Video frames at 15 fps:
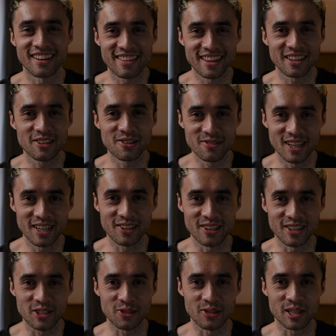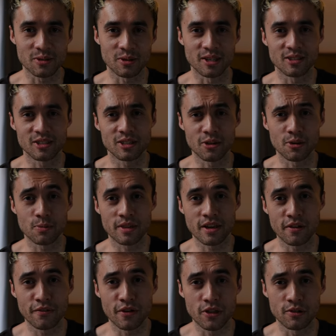I think you're really gonna enjoy this one. So
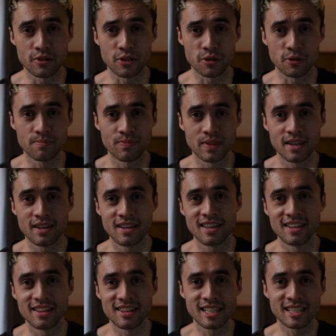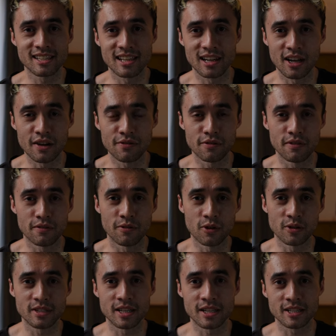without further ado, this is the life of a
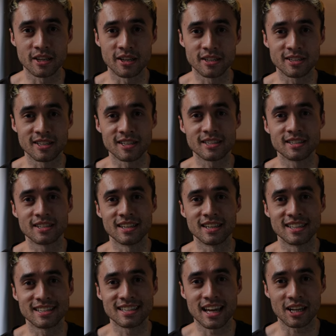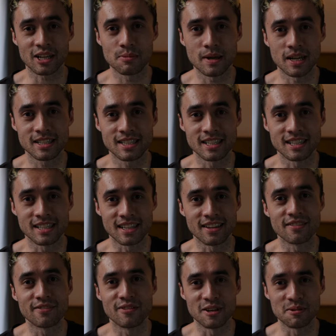volunteer scientist in Tacloban City,
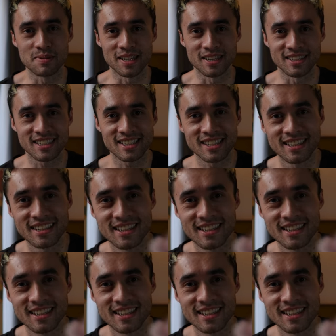Philippines.